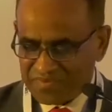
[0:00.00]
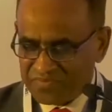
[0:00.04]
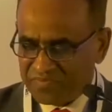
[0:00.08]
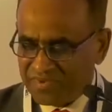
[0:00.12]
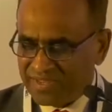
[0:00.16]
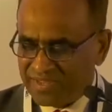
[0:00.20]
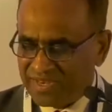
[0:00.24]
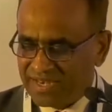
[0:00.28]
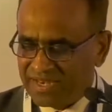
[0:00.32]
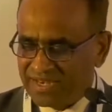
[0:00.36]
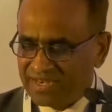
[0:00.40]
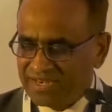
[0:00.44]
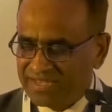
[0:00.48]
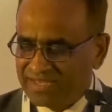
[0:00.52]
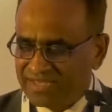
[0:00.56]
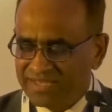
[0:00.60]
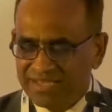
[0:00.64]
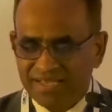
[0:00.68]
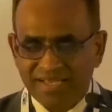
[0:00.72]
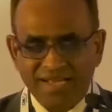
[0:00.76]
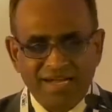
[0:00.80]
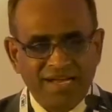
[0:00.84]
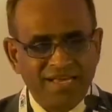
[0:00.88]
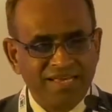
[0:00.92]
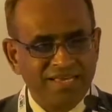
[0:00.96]
Well,
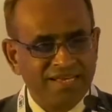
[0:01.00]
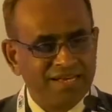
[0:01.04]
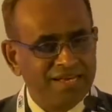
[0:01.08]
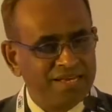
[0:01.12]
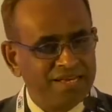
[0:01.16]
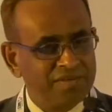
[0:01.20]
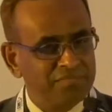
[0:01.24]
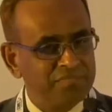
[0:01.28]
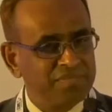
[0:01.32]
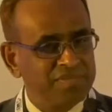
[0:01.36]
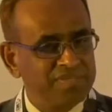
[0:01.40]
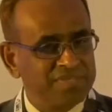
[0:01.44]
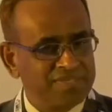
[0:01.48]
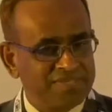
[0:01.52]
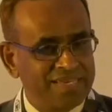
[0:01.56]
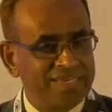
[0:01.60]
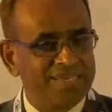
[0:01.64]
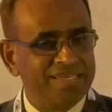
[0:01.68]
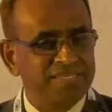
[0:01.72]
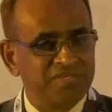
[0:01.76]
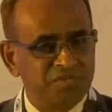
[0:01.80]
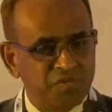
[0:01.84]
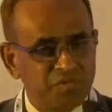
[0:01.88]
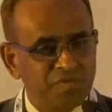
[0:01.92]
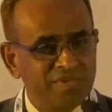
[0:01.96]
I am still
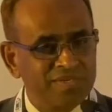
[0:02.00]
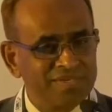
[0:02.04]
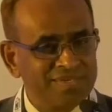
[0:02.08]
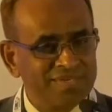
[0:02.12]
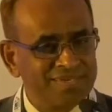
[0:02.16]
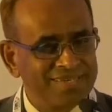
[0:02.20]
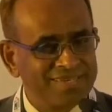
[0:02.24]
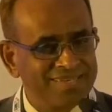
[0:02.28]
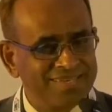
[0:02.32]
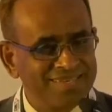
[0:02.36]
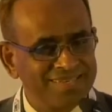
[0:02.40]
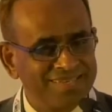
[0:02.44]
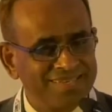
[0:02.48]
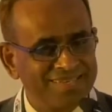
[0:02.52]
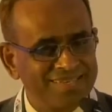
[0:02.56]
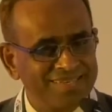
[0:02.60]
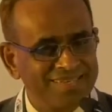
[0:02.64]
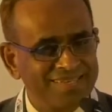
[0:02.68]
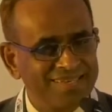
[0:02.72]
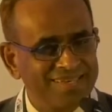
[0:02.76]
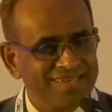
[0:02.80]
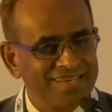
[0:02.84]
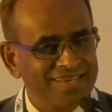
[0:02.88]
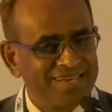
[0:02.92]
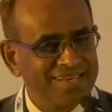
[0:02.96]
a student
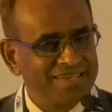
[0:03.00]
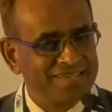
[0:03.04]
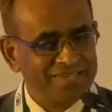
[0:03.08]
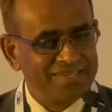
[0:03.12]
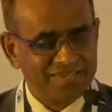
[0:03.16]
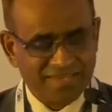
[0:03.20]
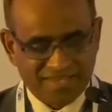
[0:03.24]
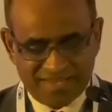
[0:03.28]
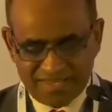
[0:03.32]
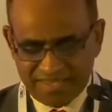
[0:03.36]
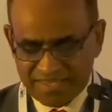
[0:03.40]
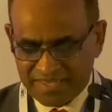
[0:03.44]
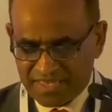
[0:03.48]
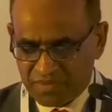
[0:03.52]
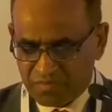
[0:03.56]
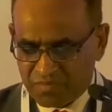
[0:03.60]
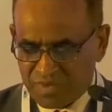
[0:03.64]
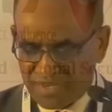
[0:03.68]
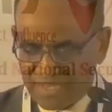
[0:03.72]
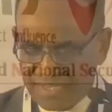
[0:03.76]
and I keep